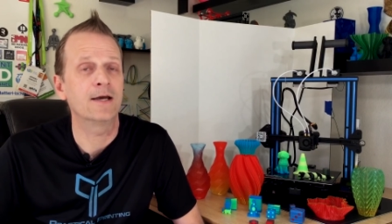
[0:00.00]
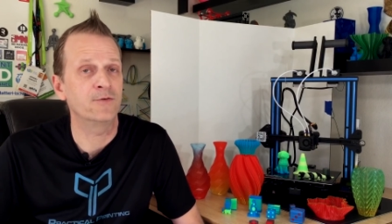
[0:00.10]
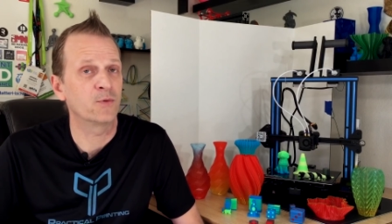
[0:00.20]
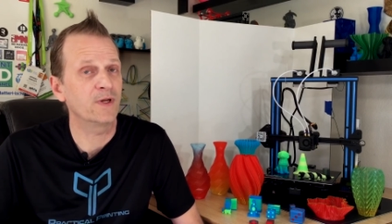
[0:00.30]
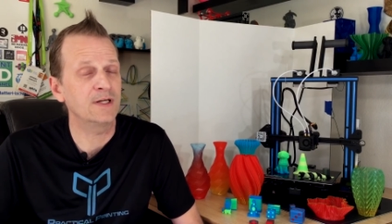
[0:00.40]

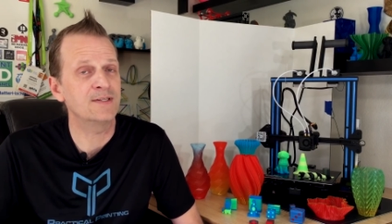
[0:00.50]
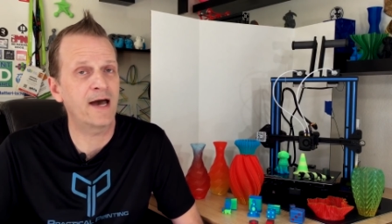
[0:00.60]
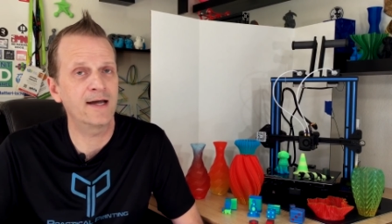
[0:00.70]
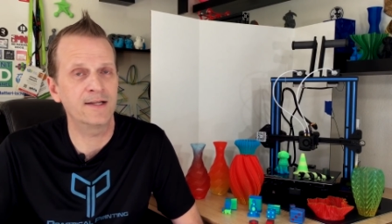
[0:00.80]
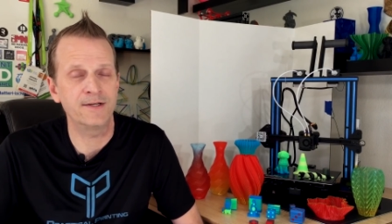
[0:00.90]
If you really
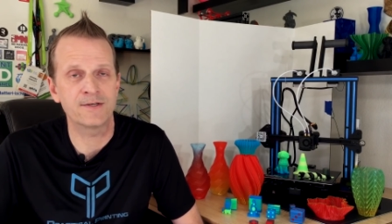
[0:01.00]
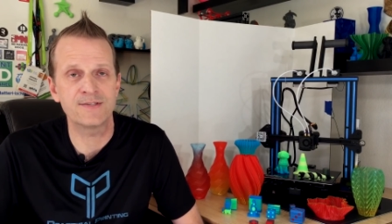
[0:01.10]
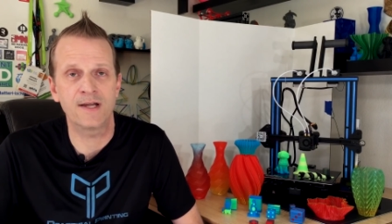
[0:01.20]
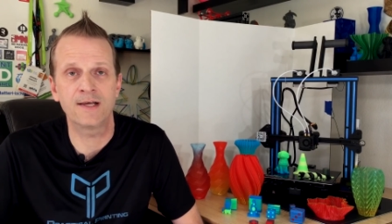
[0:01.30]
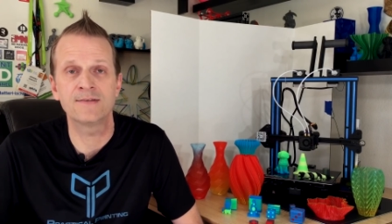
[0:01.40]
dial in your
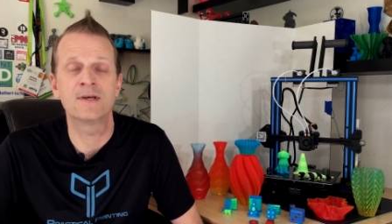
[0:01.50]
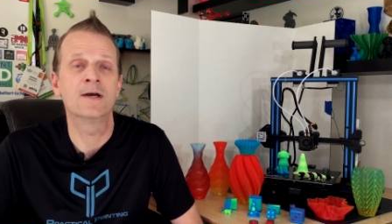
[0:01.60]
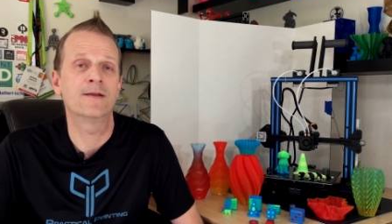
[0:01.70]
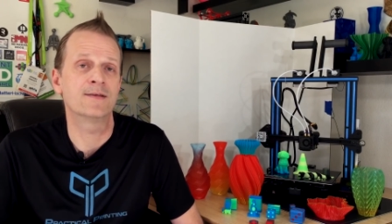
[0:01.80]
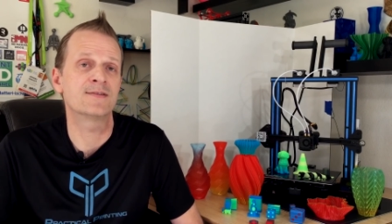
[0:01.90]
settings,
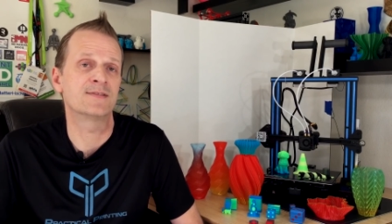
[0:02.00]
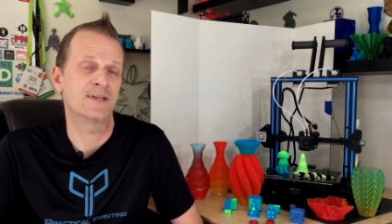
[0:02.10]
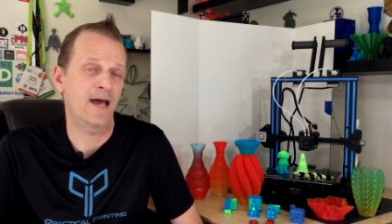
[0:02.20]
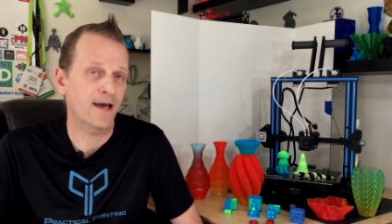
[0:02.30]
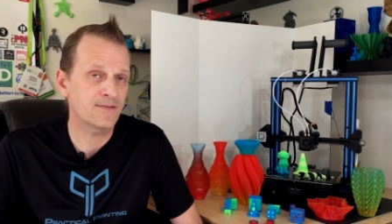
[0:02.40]
this is
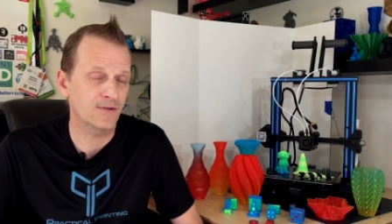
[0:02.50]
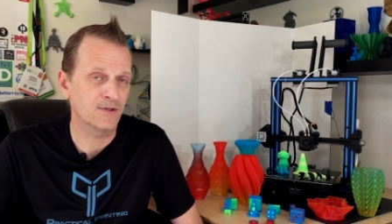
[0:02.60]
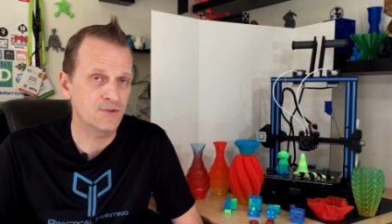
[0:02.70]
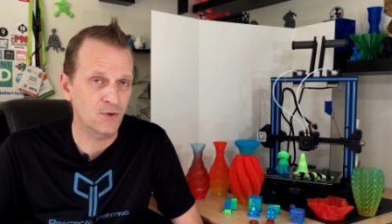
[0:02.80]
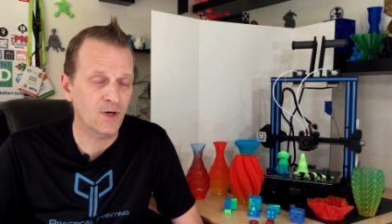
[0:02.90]
an
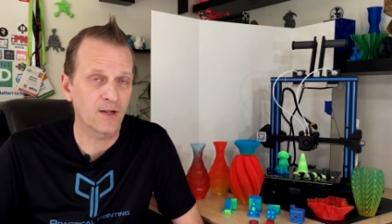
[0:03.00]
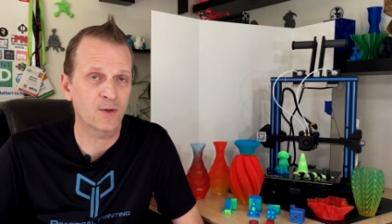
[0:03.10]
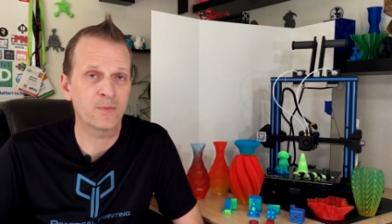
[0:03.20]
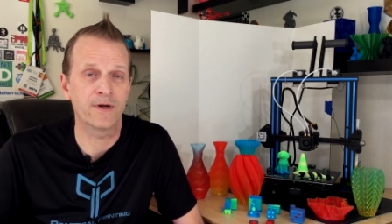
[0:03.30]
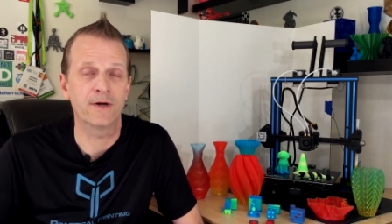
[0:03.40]
excellent
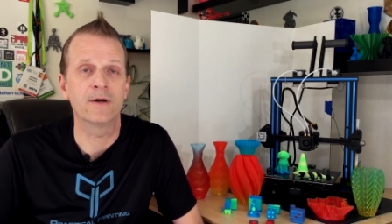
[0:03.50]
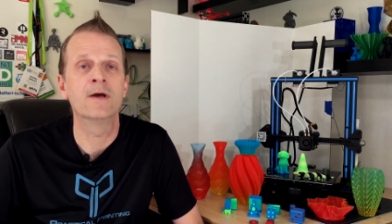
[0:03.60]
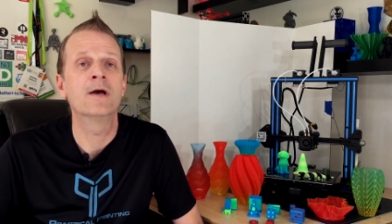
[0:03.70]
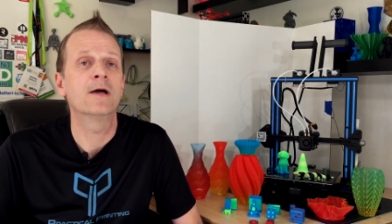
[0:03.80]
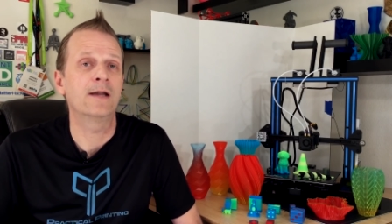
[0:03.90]
two-color printer.
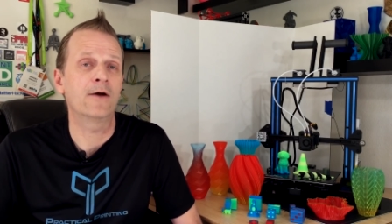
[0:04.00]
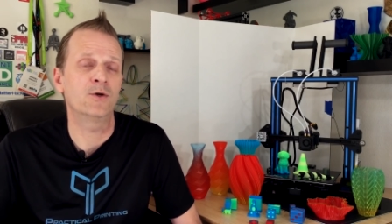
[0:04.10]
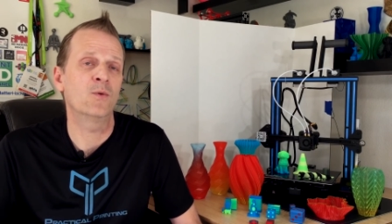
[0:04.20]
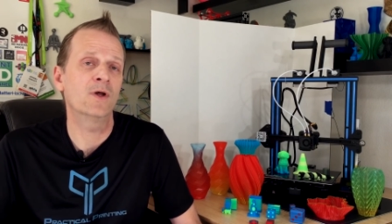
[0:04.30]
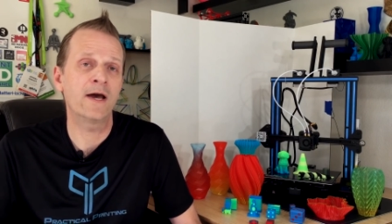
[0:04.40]
Now
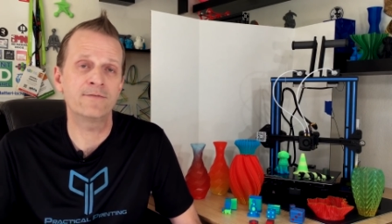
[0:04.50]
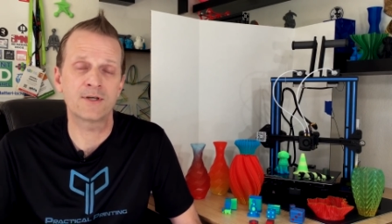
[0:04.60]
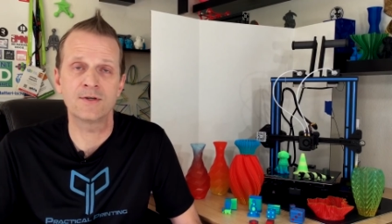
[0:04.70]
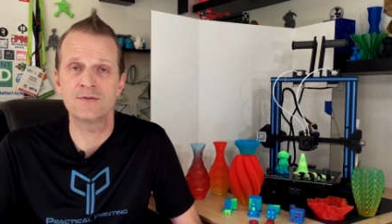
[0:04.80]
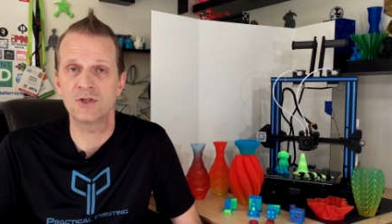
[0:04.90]
you will have
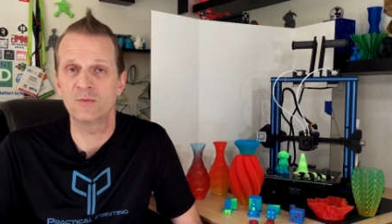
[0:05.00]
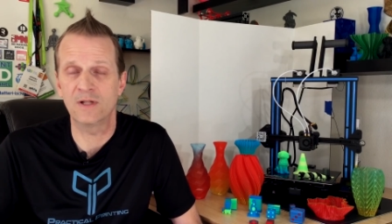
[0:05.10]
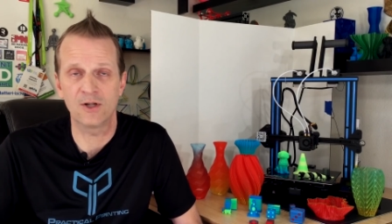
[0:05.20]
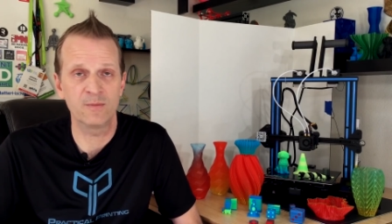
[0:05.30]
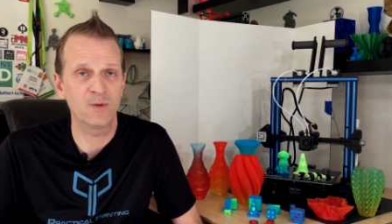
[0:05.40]
to consume
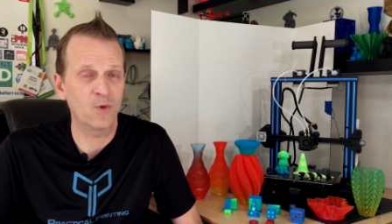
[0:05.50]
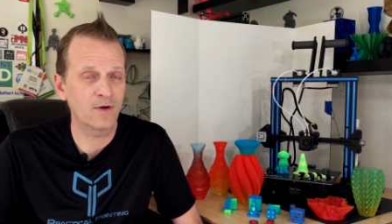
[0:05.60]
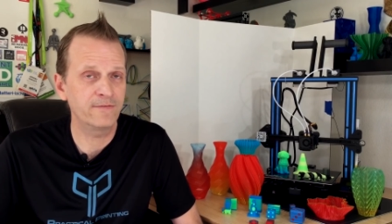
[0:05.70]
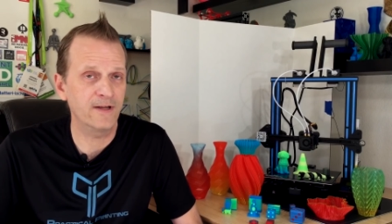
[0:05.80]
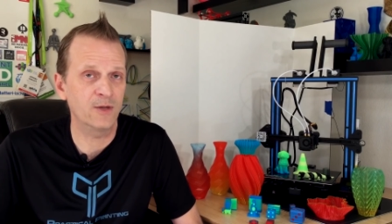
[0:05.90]
a little bit
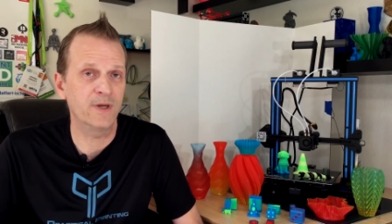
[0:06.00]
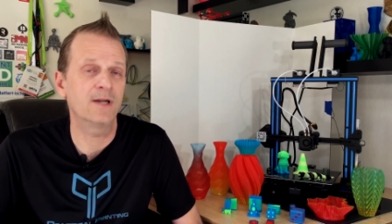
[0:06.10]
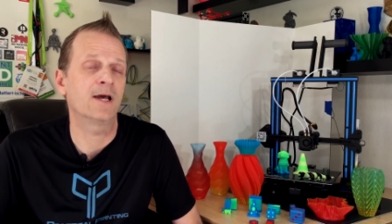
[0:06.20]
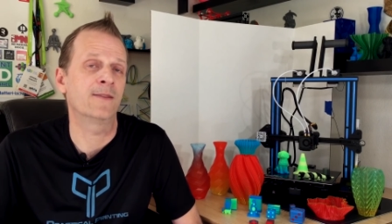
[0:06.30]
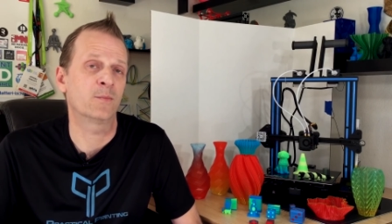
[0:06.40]
more
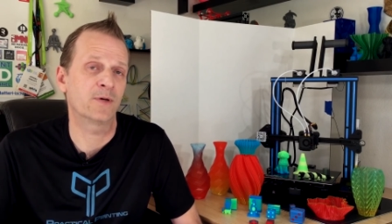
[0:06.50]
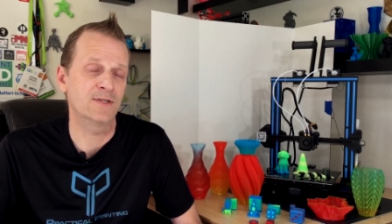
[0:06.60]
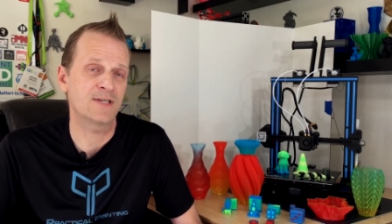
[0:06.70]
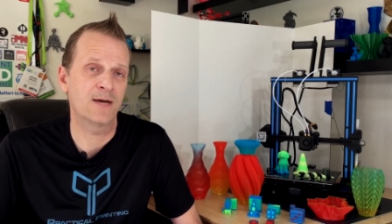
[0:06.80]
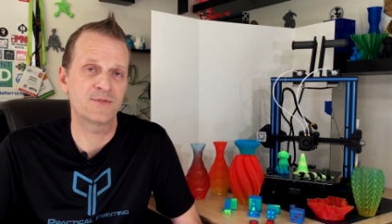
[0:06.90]
filament and the
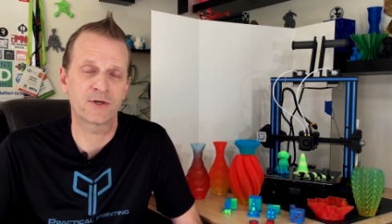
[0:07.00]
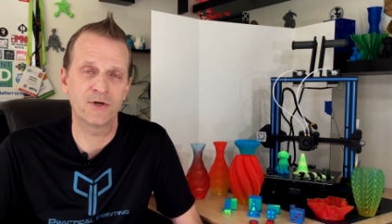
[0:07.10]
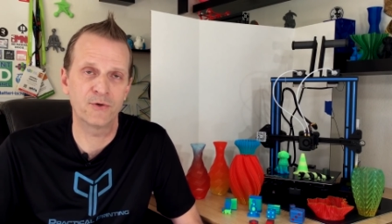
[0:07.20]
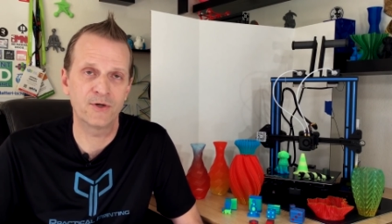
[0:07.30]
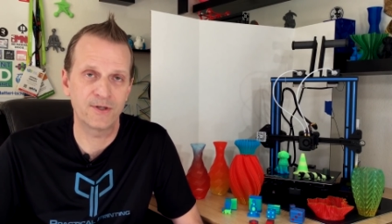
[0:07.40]
print times are
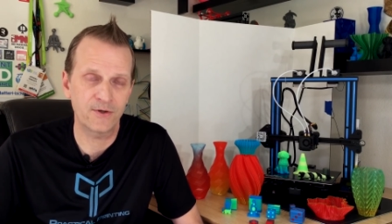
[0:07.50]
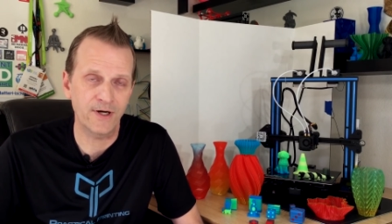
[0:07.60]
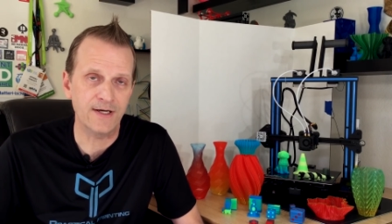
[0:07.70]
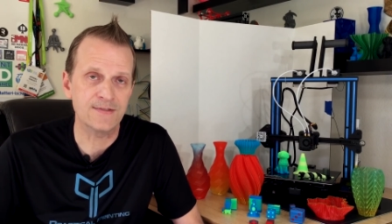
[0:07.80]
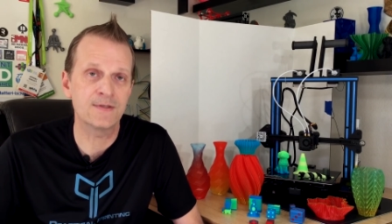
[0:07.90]
going to
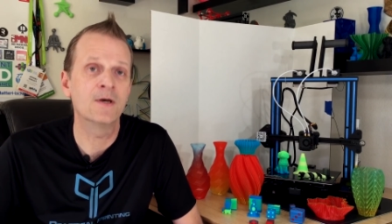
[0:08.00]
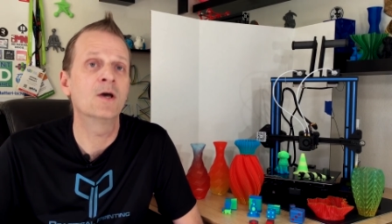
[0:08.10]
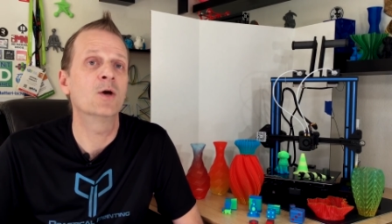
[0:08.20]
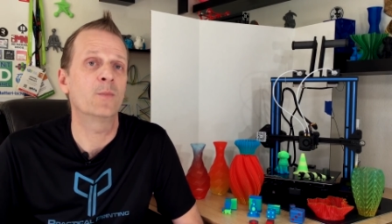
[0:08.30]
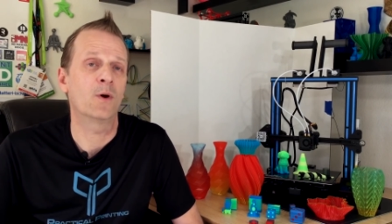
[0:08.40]
increase,